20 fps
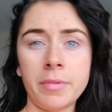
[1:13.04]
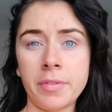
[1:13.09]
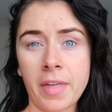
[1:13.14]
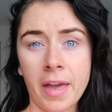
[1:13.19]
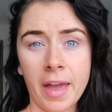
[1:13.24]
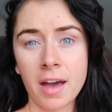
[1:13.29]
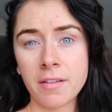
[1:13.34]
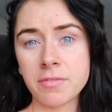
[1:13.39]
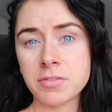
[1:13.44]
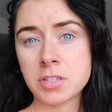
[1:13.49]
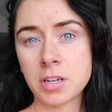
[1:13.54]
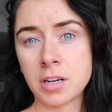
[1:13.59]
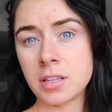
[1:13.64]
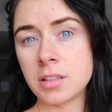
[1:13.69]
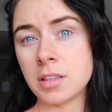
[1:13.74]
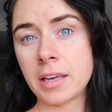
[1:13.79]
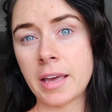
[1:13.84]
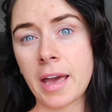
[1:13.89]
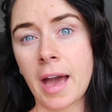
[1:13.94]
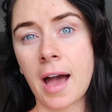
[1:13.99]
And they have
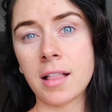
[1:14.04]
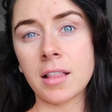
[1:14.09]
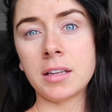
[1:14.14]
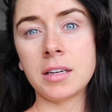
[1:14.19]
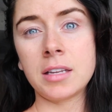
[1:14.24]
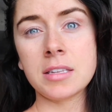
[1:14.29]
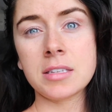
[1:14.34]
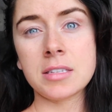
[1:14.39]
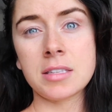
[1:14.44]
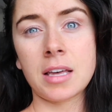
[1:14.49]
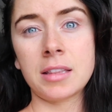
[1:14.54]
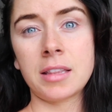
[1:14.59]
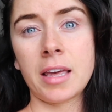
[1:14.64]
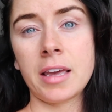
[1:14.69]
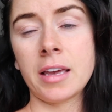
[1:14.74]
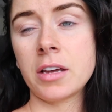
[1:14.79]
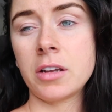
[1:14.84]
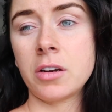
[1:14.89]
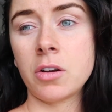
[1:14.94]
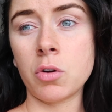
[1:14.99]
certain legalities that
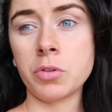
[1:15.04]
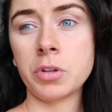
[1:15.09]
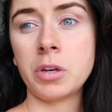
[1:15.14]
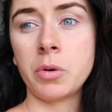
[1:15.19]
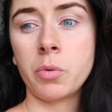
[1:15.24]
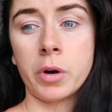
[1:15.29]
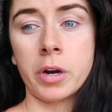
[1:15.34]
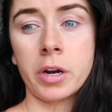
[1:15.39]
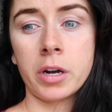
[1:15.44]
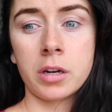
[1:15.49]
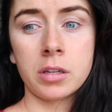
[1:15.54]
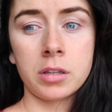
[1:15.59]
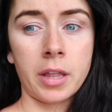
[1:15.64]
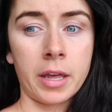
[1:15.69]
they can only work,